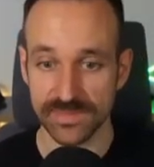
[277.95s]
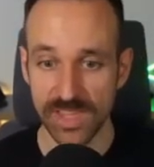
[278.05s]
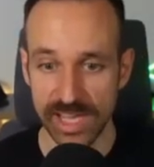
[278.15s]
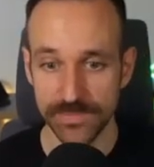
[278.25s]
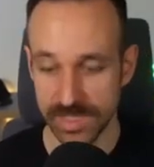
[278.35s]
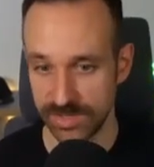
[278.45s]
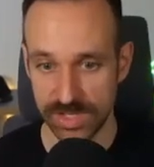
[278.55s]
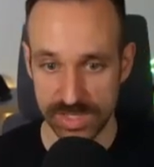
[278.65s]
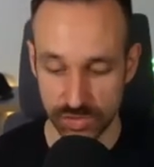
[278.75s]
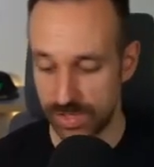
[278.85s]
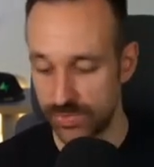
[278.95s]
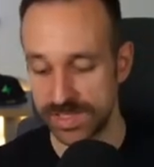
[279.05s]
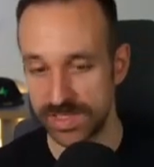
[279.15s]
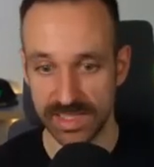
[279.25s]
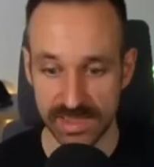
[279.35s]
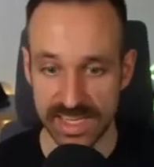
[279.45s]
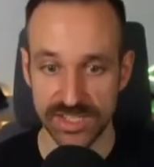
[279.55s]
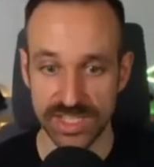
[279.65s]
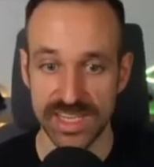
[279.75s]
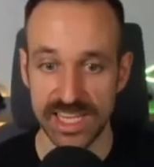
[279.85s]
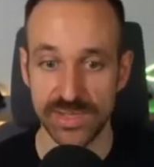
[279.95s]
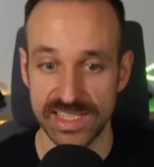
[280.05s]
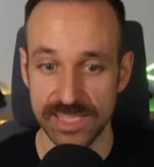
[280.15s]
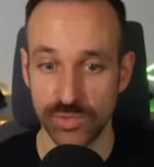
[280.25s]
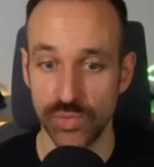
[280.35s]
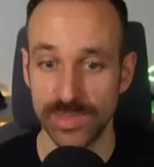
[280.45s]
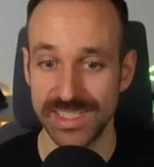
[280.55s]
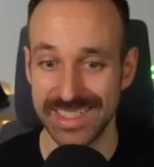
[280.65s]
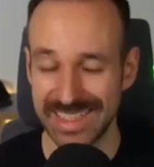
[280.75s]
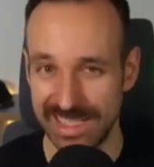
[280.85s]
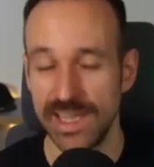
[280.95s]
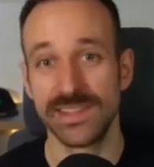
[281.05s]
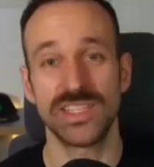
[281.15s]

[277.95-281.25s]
Okay, so you don't need true or false at the end, you just need npx expo prebuild clean.